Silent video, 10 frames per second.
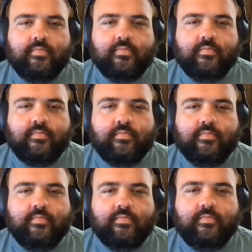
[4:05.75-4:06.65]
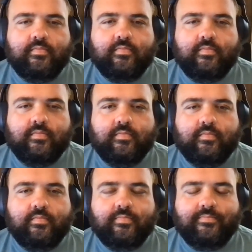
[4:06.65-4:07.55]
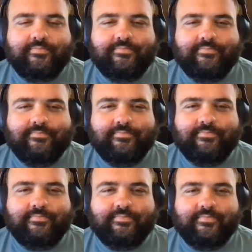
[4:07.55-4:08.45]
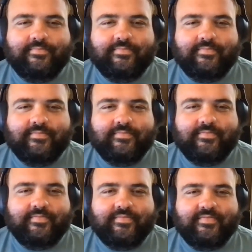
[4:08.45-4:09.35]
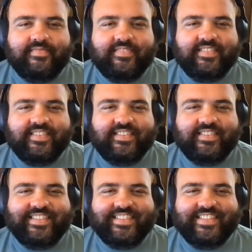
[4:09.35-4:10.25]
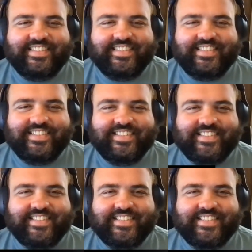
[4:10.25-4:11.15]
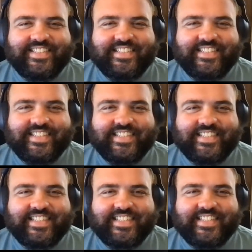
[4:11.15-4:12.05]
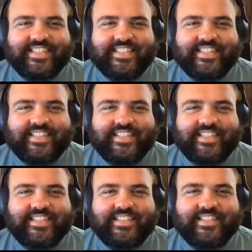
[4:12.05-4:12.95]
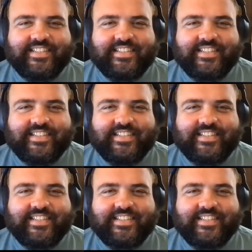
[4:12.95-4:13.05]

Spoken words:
(not speaking)